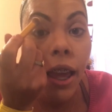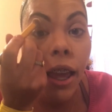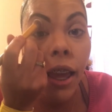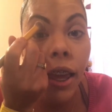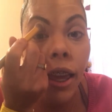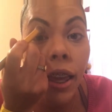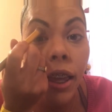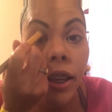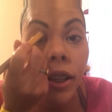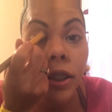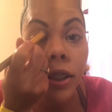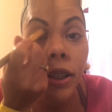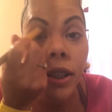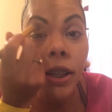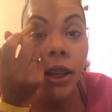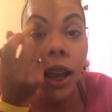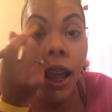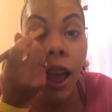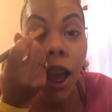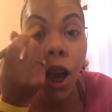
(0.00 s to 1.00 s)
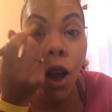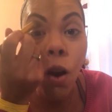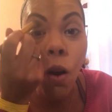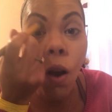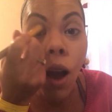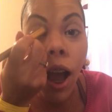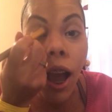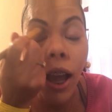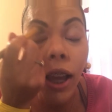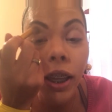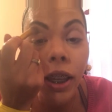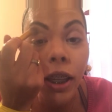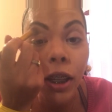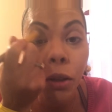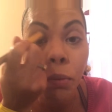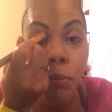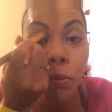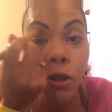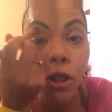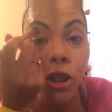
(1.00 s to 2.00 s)
and now I
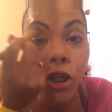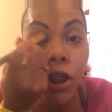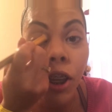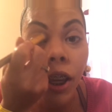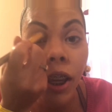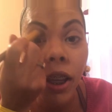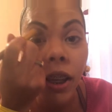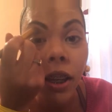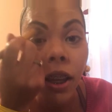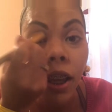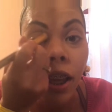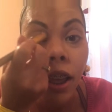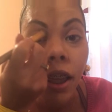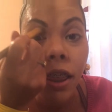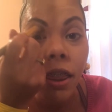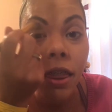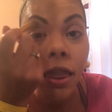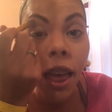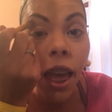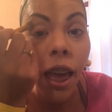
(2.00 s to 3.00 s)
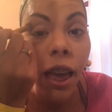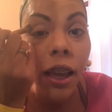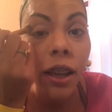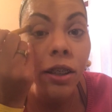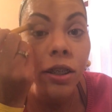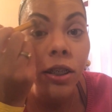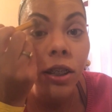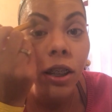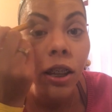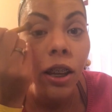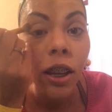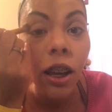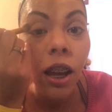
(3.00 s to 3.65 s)
can appreciate that